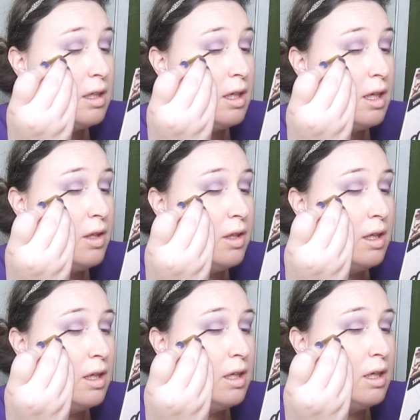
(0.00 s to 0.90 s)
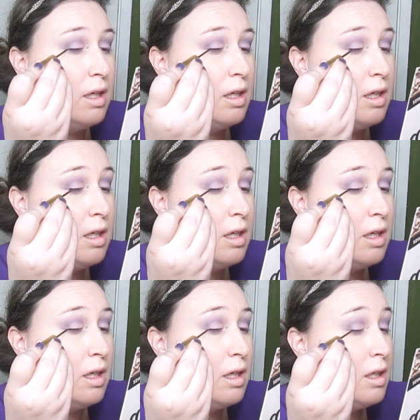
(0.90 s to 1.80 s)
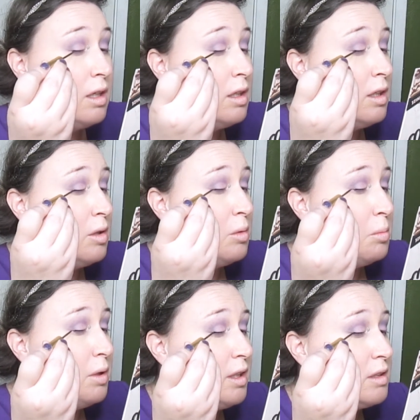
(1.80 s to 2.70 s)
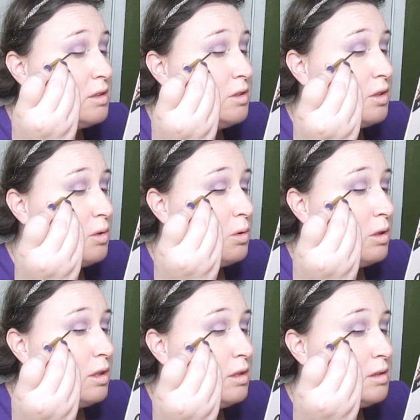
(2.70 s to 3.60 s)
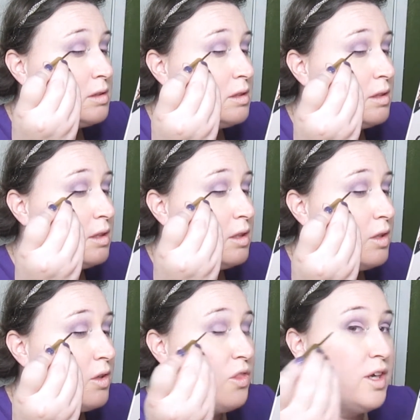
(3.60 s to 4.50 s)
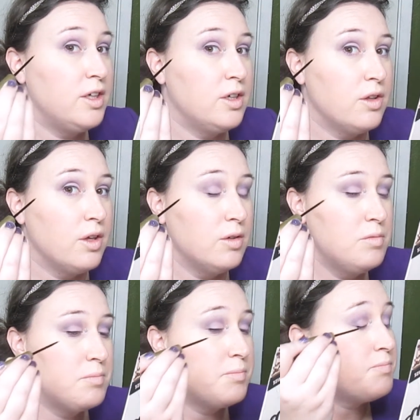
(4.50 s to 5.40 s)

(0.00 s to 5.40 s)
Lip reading: And then bring it to the corners. Thicker though.